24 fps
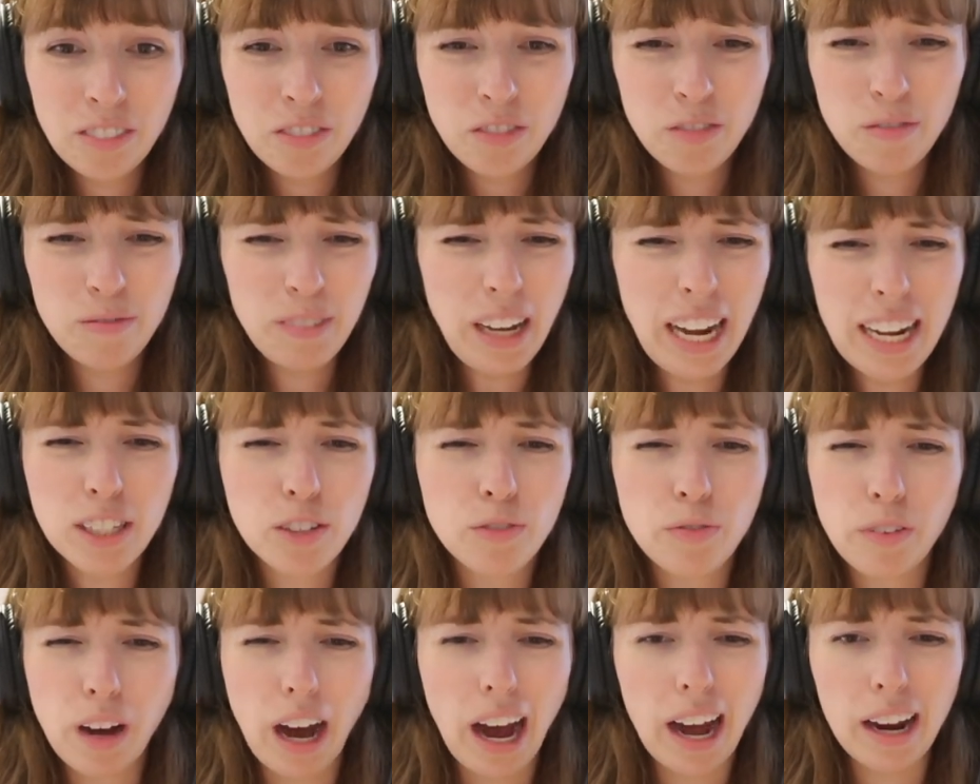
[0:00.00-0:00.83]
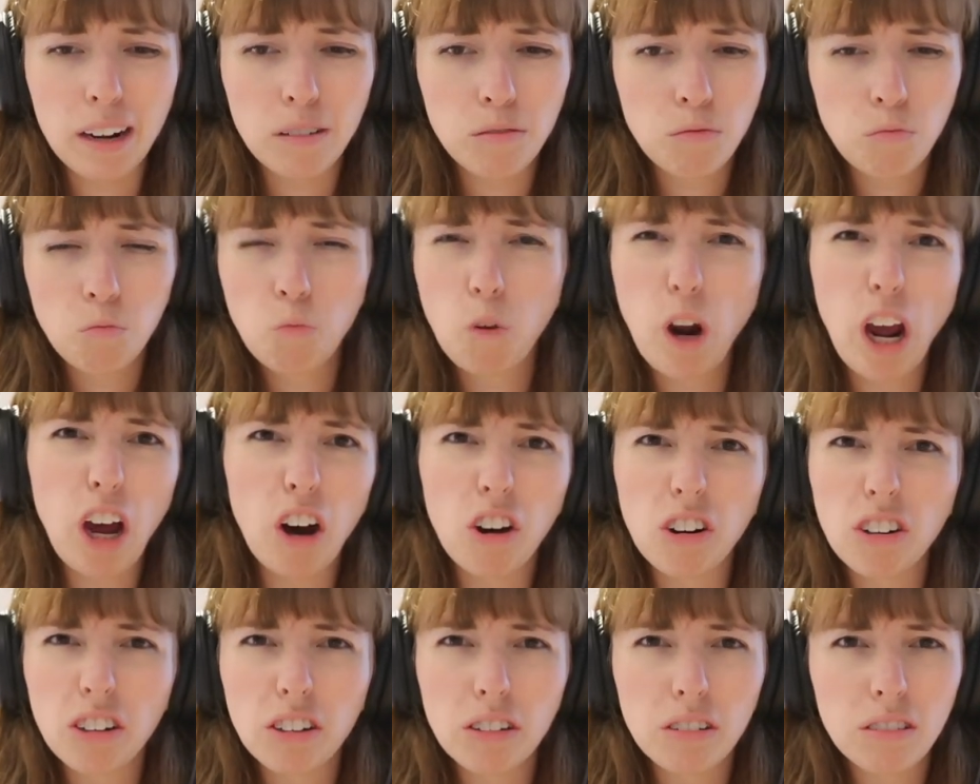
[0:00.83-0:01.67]
It's fine. We'll
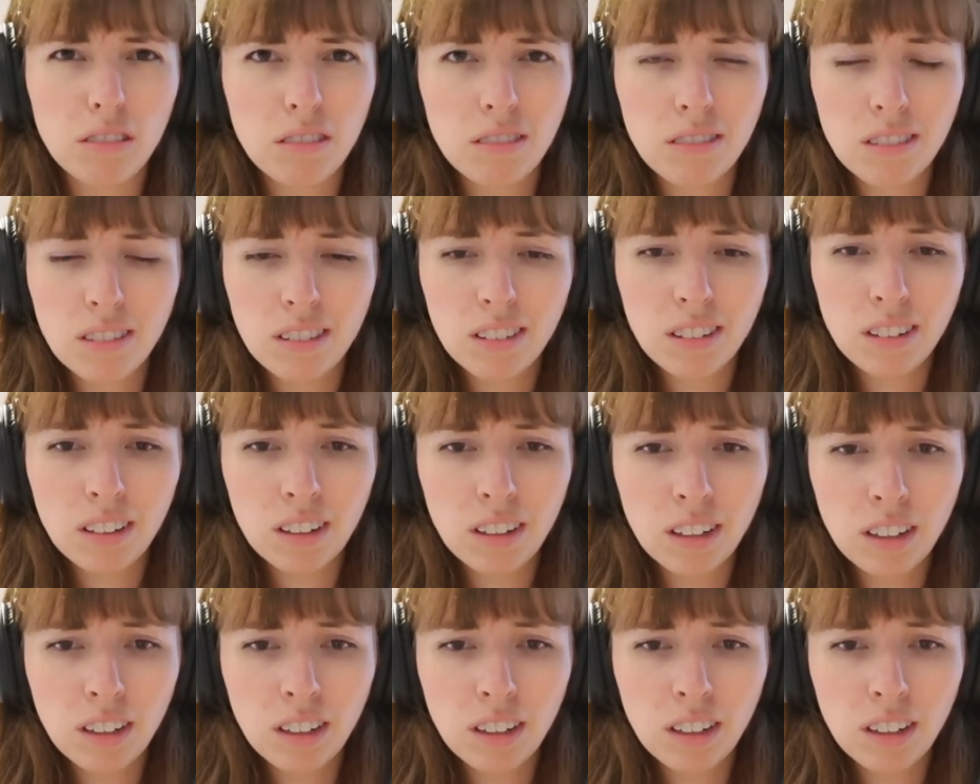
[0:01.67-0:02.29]
It's not you.